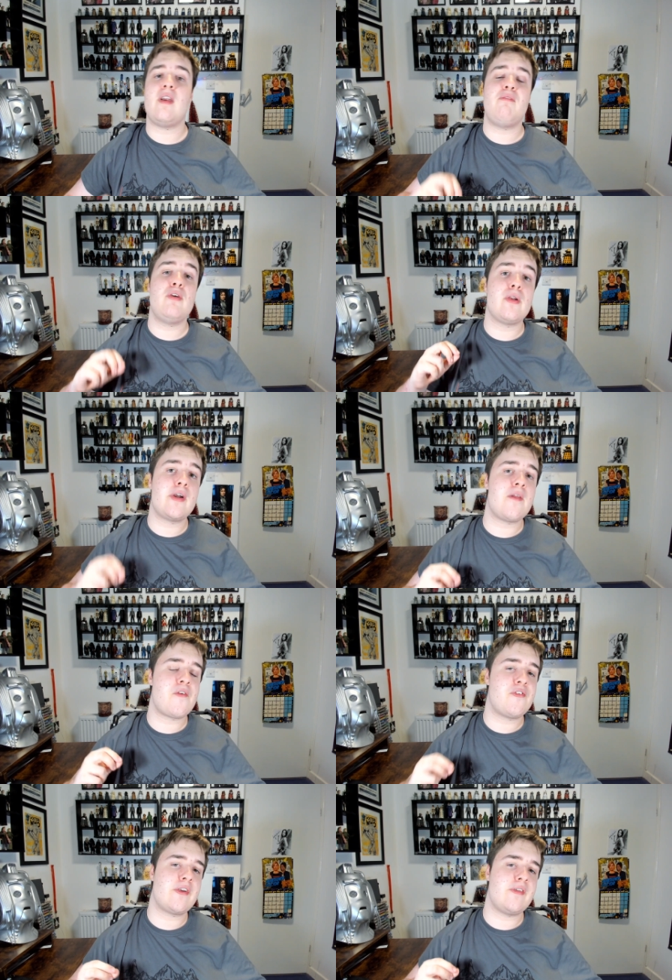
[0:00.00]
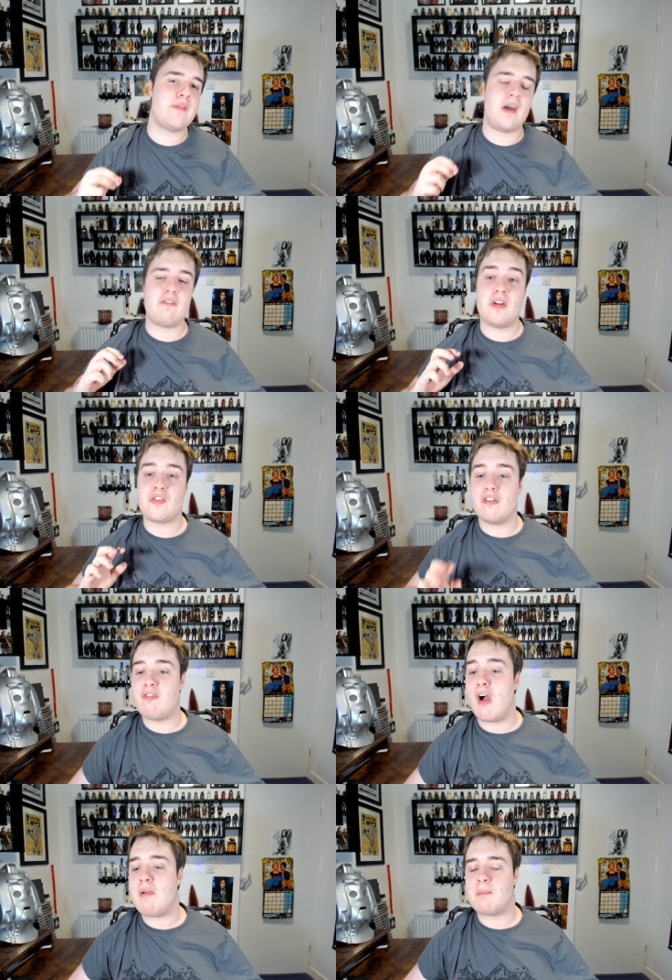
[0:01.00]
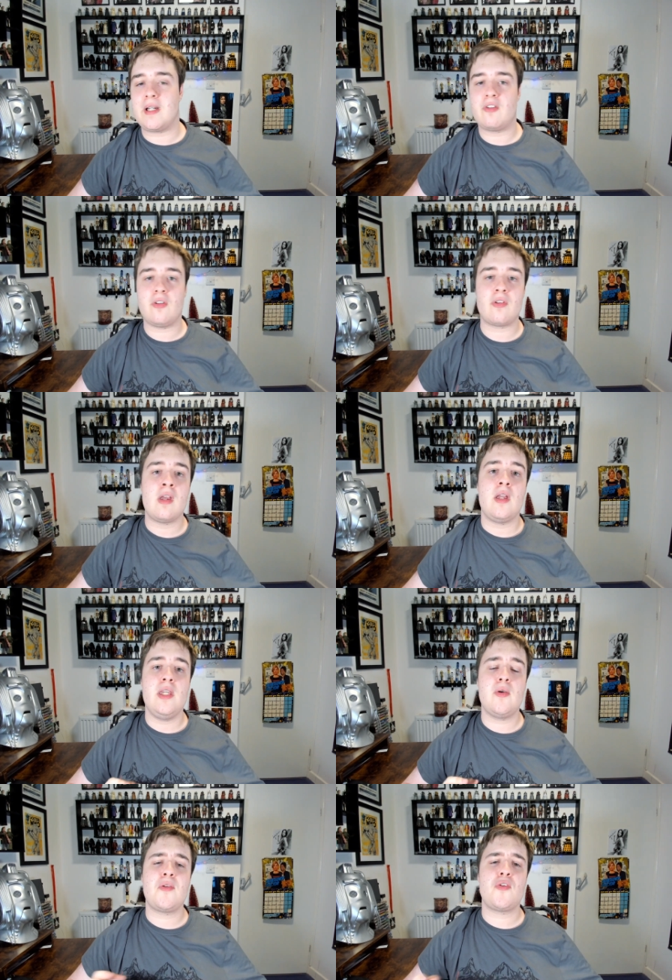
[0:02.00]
if you look at the 60th anniversary filming pictures, you can